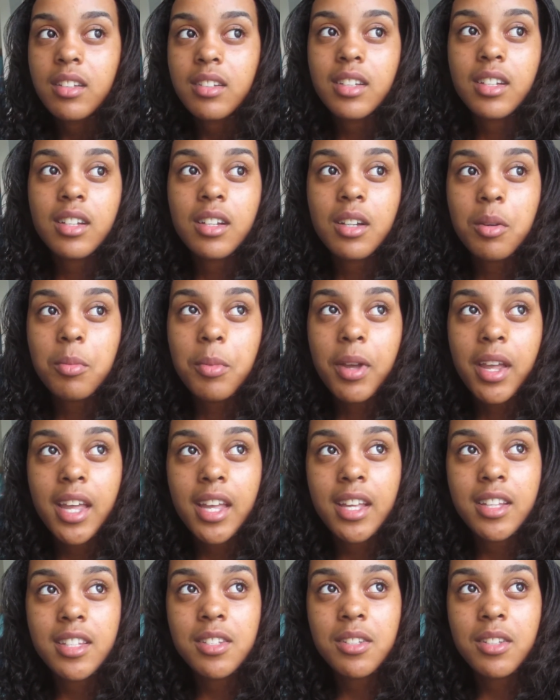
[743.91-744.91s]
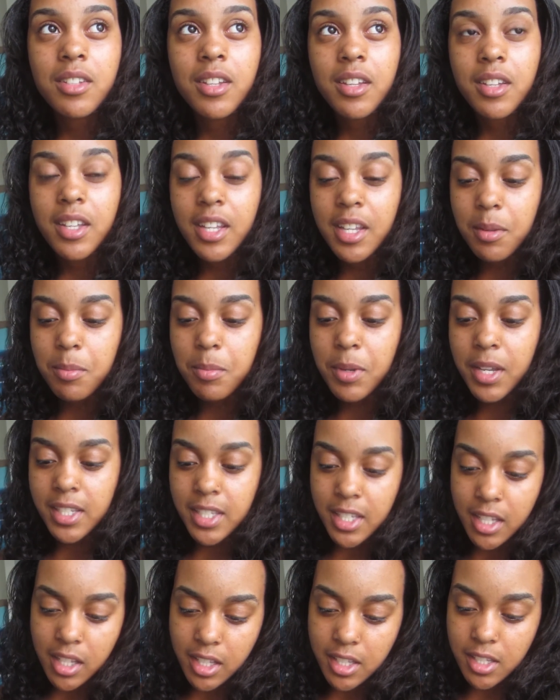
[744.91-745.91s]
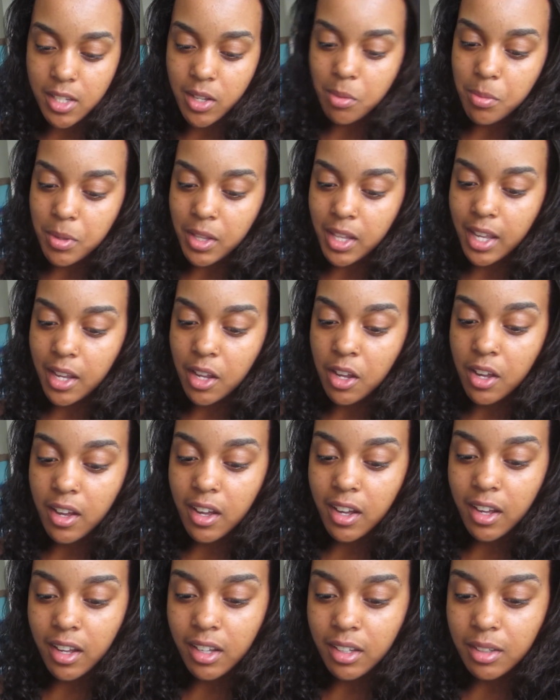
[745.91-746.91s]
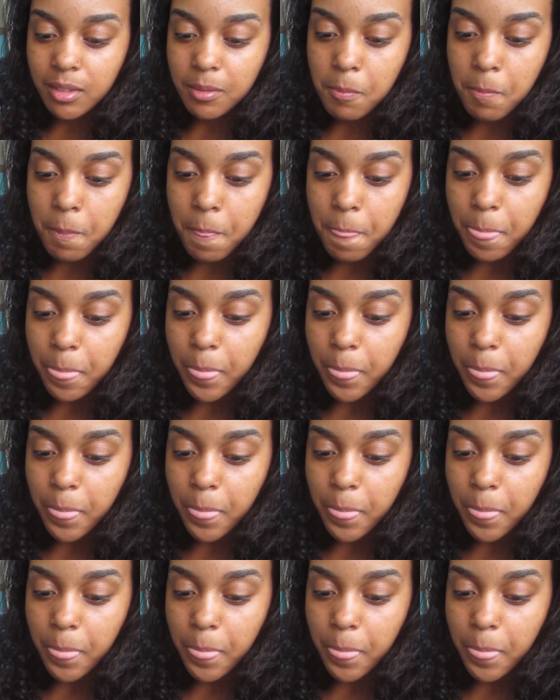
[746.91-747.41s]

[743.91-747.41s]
Um, I had to he basically told me like um